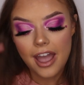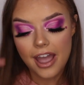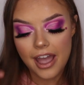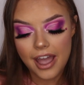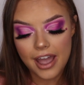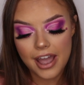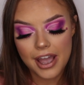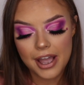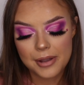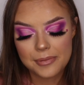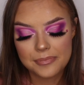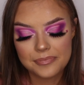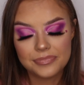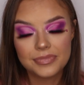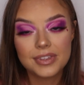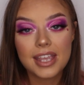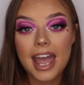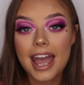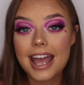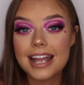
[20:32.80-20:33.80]
And
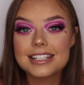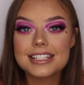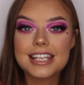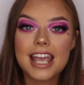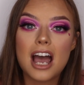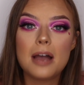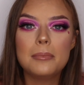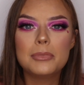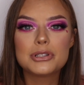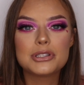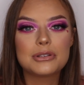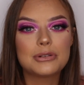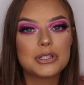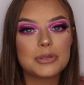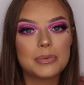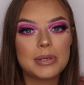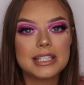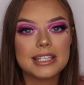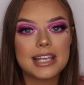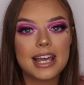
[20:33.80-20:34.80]
yeah, I'm also on
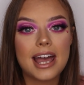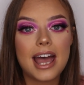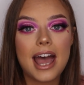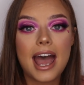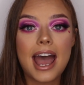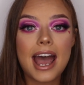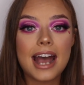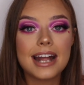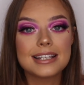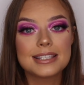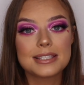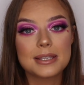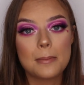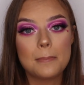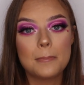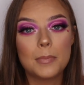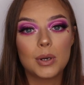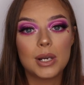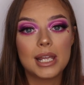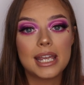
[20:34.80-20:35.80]
Twitter at
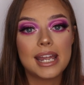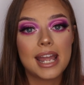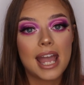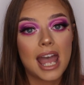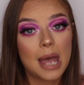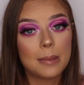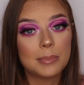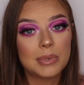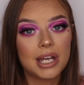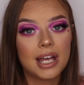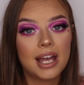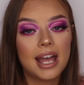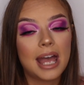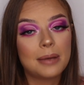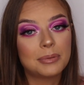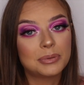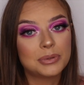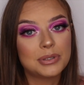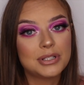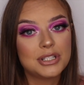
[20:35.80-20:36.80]
Molly
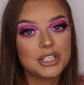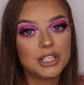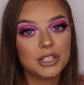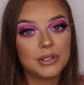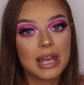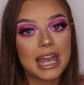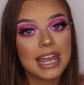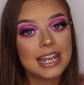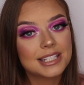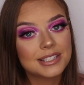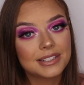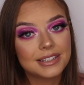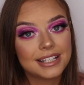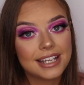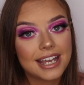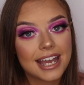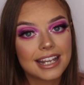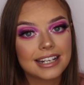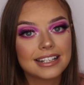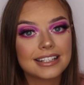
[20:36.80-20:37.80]
Emma with 2 A's on the
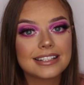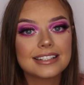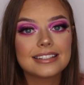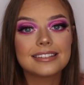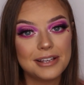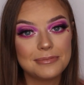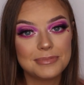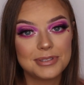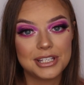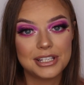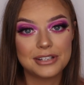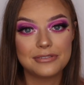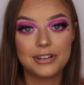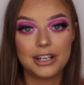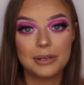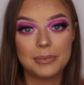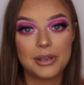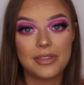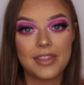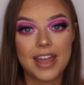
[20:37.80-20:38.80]
end, so you can
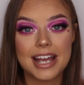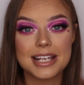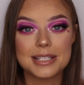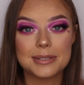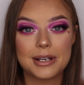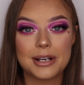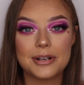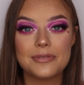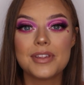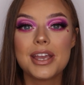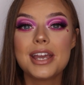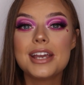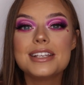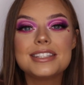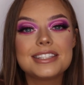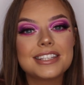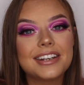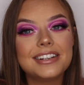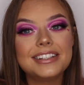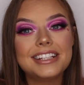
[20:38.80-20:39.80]
follow me on that as well.
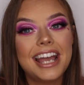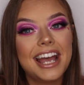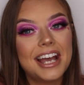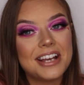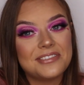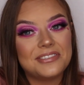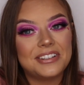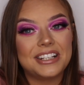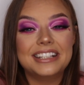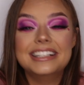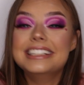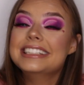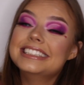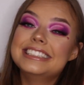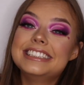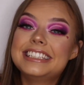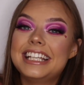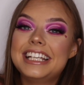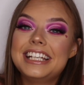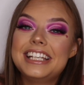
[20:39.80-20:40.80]
So yeah, but
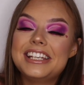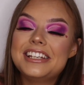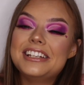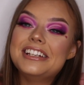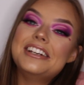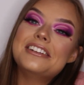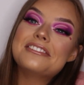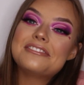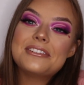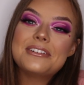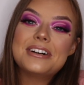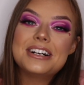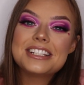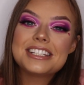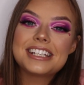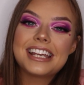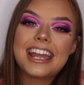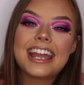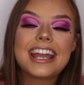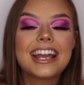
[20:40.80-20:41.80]
thank you for
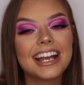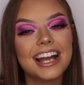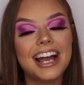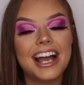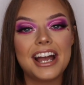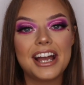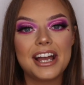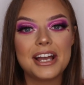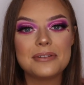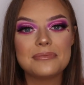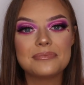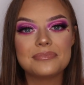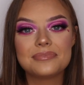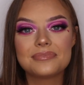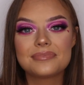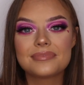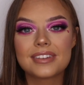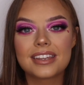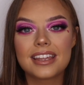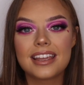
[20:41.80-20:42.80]
watching, and